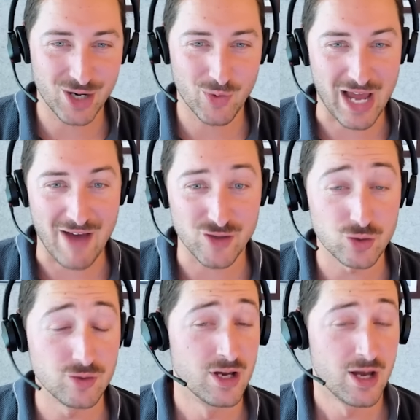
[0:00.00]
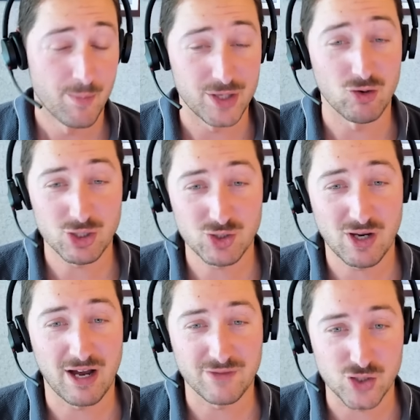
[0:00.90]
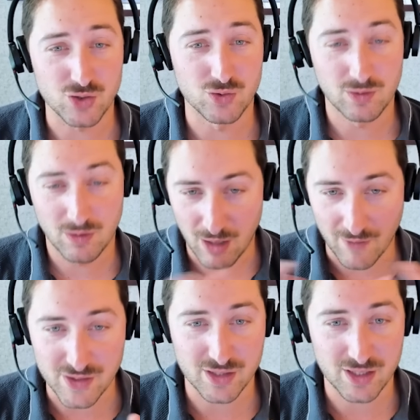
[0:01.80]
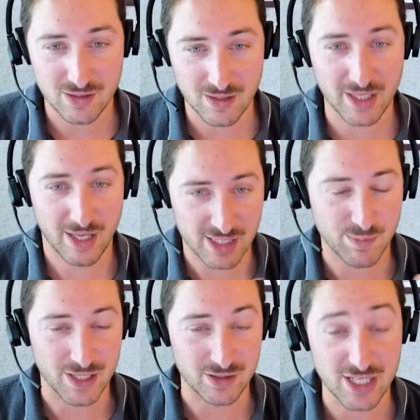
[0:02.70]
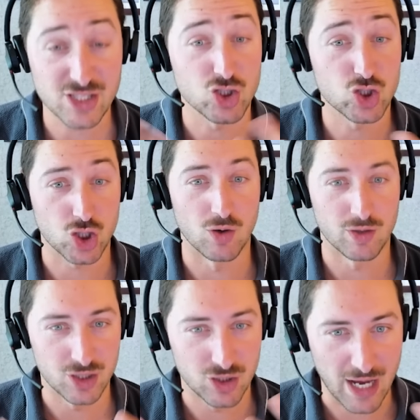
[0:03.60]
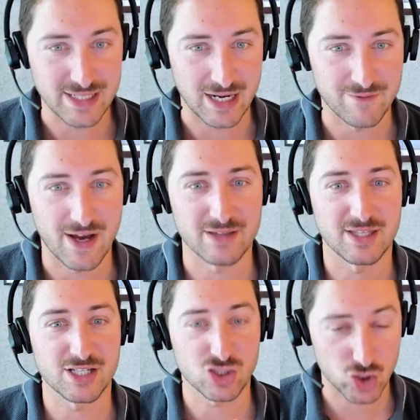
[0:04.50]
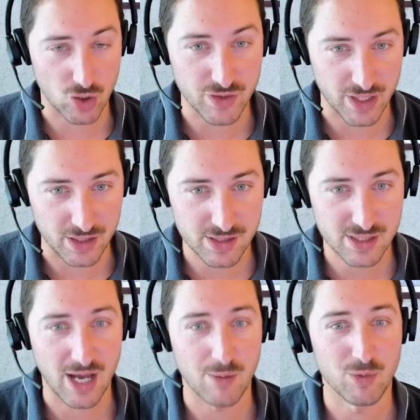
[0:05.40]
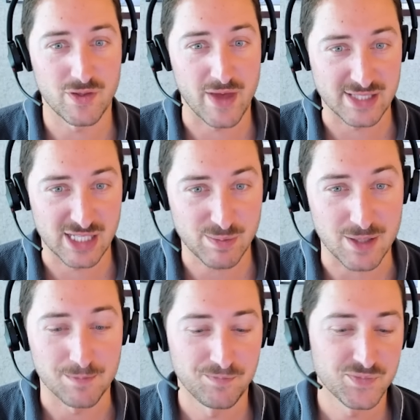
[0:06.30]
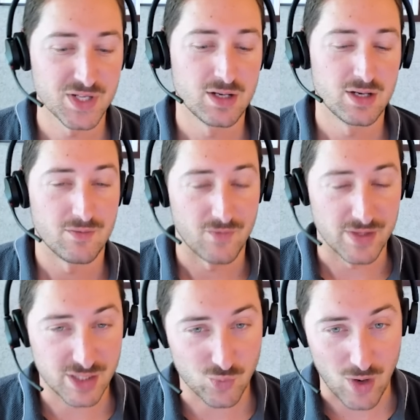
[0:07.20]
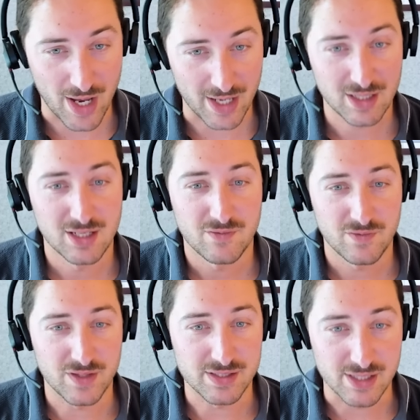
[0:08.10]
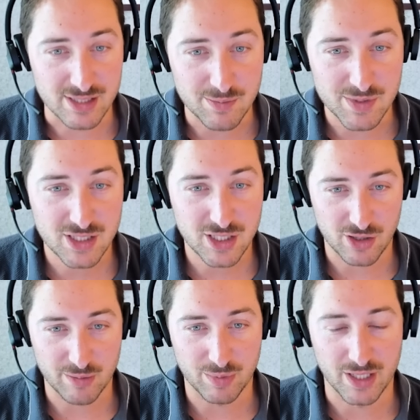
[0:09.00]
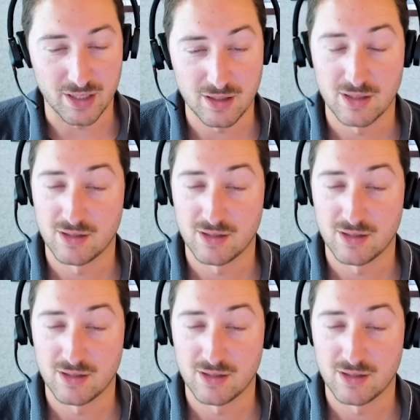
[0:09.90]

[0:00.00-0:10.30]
or what have you, but you also have to obviously explain things and show and identify things and show things within the SSP. This is why the system security plan